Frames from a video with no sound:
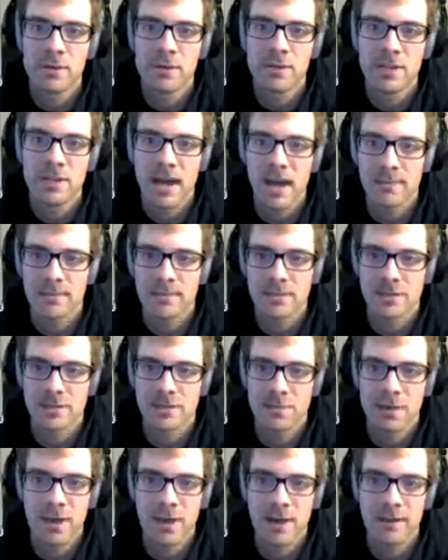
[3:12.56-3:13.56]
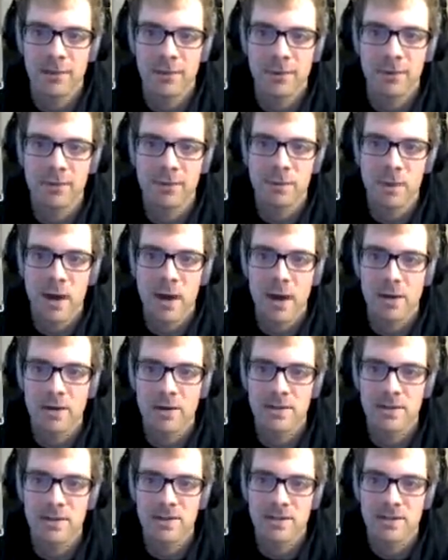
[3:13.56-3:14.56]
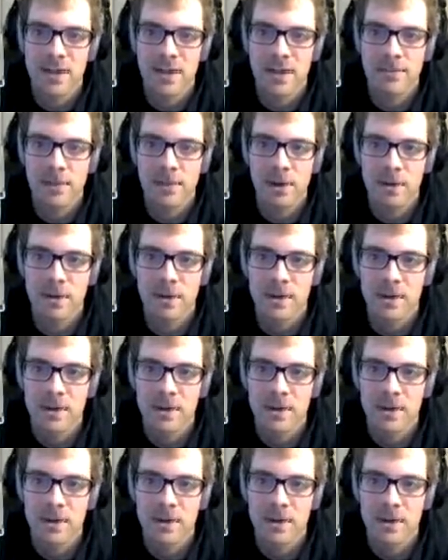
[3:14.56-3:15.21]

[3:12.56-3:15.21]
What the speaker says: times, just playing for a few hours in this game mode,